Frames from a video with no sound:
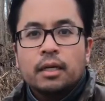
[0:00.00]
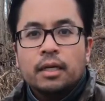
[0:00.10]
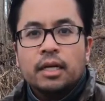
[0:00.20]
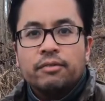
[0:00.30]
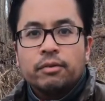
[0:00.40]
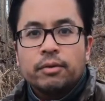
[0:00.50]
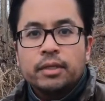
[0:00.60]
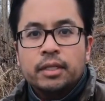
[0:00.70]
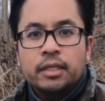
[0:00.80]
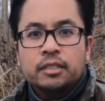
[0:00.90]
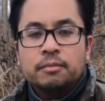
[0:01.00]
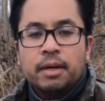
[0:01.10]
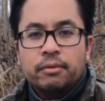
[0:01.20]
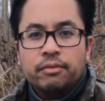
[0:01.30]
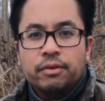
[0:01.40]
Hey everyone, this is my
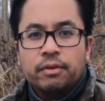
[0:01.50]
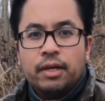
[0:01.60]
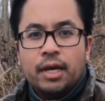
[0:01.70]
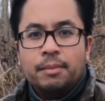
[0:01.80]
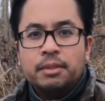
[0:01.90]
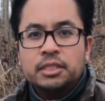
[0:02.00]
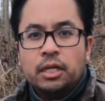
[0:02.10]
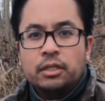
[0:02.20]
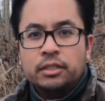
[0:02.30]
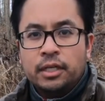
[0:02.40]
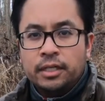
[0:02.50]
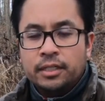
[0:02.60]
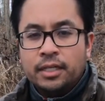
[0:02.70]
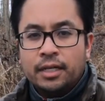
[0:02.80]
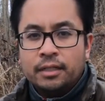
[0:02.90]
review of the MSR
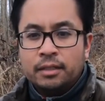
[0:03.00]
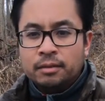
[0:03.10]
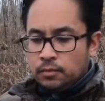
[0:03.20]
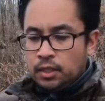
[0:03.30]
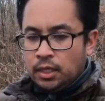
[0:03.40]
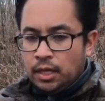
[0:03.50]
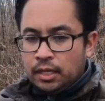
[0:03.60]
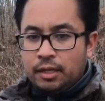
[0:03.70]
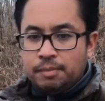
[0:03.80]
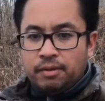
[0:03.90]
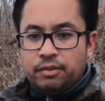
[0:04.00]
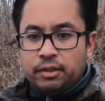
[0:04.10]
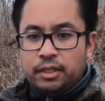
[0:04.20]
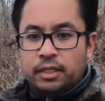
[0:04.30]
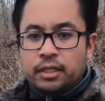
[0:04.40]
Titan Kettle. Keep
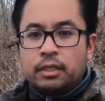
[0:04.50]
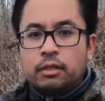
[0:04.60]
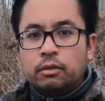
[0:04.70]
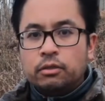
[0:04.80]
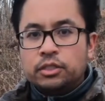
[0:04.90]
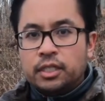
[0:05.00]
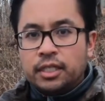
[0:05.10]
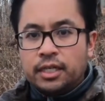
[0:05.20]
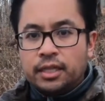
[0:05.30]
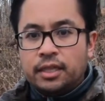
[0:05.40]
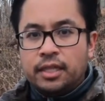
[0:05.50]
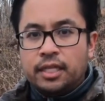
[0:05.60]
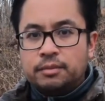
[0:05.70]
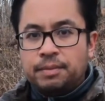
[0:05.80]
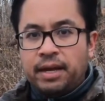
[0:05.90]
everything usually in
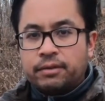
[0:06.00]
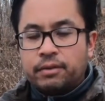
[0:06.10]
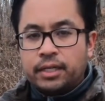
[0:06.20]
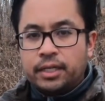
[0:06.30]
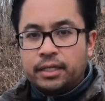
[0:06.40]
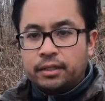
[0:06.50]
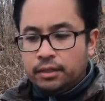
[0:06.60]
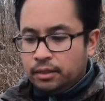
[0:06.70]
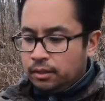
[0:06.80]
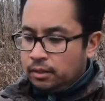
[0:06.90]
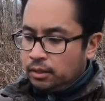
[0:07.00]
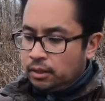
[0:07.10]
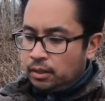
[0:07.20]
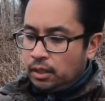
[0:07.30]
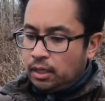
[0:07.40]
this pack right here.
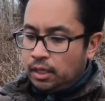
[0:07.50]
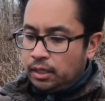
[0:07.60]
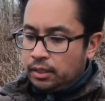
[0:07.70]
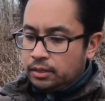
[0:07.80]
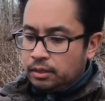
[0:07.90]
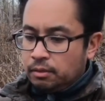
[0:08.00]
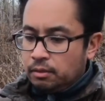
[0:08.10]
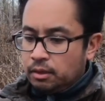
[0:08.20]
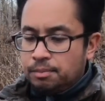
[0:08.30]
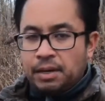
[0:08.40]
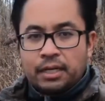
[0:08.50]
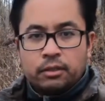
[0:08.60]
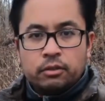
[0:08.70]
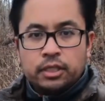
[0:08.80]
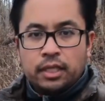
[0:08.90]
It's a little pot
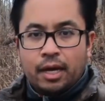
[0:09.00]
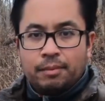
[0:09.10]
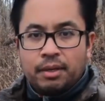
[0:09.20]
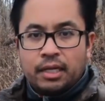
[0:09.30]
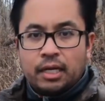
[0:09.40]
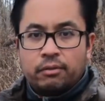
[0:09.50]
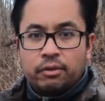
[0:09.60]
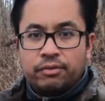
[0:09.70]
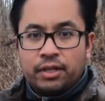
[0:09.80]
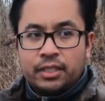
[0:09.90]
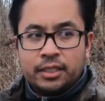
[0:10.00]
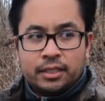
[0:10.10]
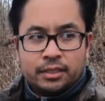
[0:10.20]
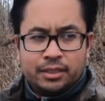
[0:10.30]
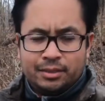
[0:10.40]
koozie that I made out of
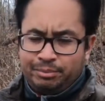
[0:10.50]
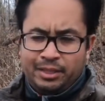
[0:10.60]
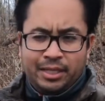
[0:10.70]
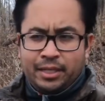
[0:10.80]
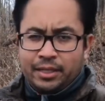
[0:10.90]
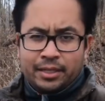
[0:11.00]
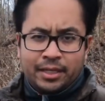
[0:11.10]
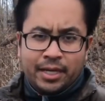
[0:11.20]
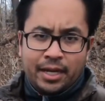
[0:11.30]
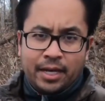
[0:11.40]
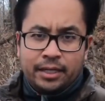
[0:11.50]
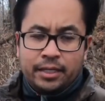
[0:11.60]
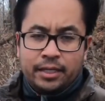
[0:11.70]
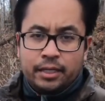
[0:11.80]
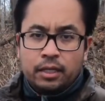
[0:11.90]
Reflectix. You can get it at
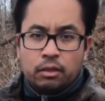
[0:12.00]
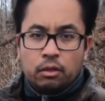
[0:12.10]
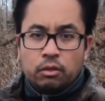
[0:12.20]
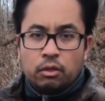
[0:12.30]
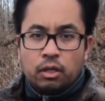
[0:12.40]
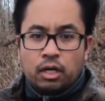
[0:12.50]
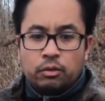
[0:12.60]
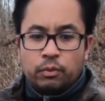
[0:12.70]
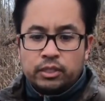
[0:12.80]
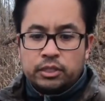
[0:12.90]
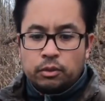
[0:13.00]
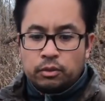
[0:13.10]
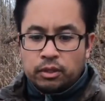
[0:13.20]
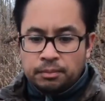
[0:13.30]
any local hardware store.